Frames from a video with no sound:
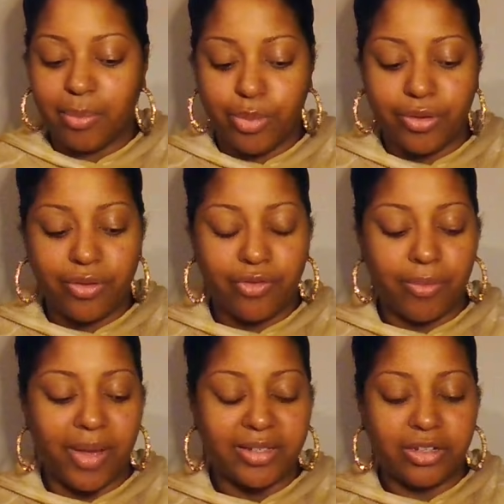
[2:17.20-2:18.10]
beautiful
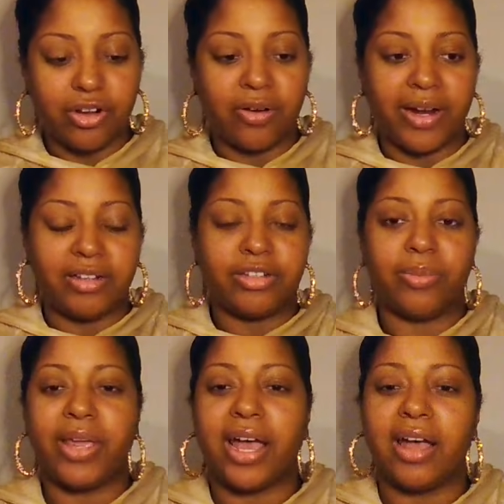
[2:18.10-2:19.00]
message. All right, so
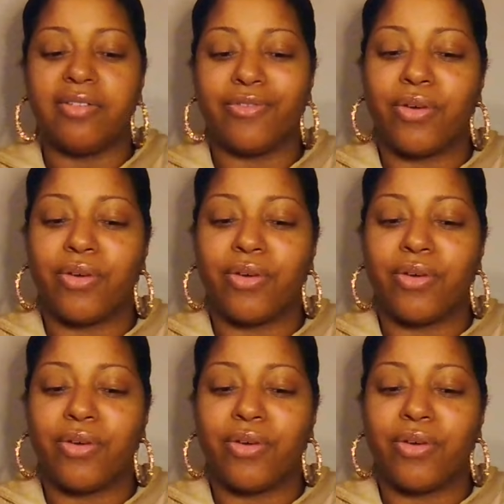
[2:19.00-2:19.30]
we have